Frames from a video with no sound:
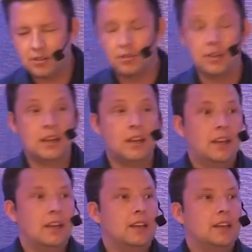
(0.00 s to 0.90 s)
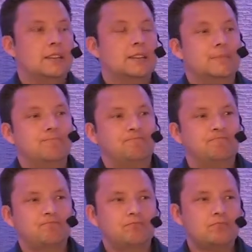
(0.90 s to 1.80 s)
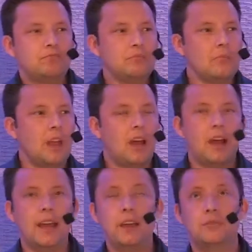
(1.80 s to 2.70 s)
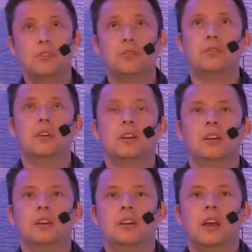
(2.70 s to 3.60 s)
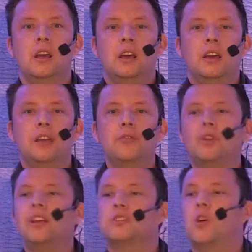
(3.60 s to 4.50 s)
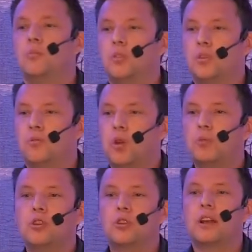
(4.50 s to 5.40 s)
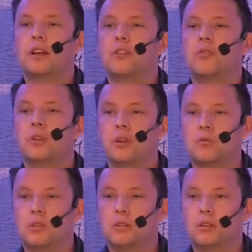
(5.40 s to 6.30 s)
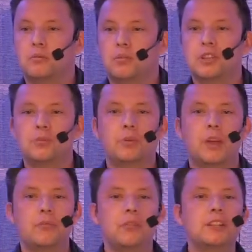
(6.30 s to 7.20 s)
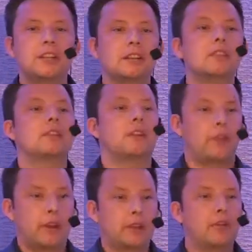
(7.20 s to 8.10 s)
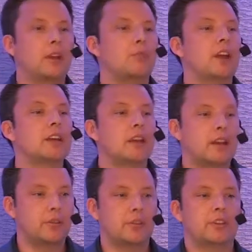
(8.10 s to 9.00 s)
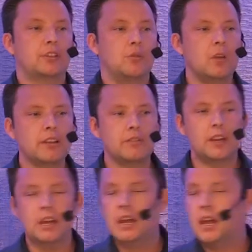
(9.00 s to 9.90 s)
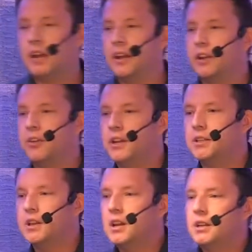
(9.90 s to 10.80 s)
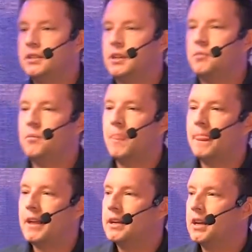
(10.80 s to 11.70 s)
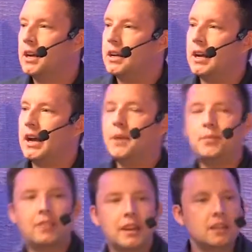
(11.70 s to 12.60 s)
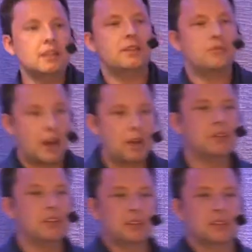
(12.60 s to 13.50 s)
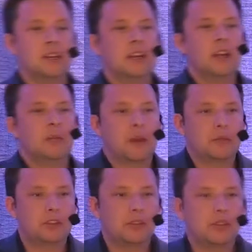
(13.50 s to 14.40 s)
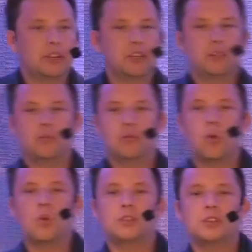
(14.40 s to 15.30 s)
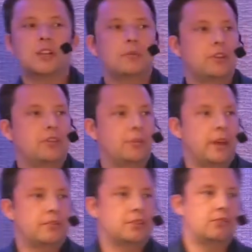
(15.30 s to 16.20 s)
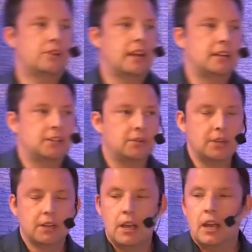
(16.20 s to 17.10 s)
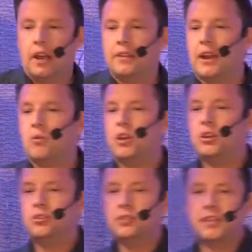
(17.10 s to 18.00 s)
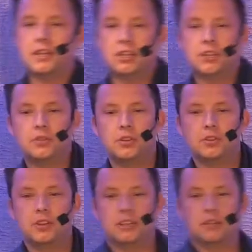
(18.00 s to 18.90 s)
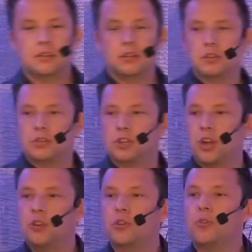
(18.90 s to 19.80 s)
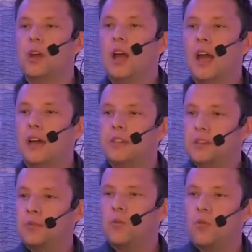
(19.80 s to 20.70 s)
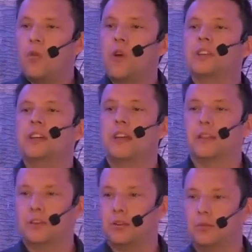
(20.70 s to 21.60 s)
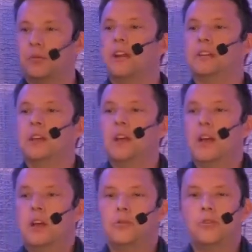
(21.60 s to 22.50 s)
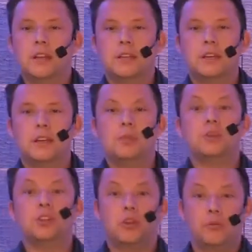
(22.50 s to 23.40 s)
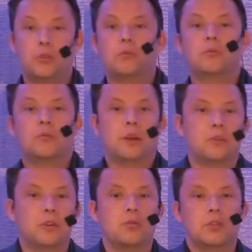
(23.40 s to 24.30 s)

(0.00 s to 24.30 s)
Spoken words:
you is I have to give you an example of what it would look like in the real world. Because we become very technical if I had to break everything. So what I've done, I'm going to create some hypothetical environments, but I'm sure that you could all to some degree be able to relate to it. And then I want to use that just for you to show you how these four work together to reflect an authentic image of your company or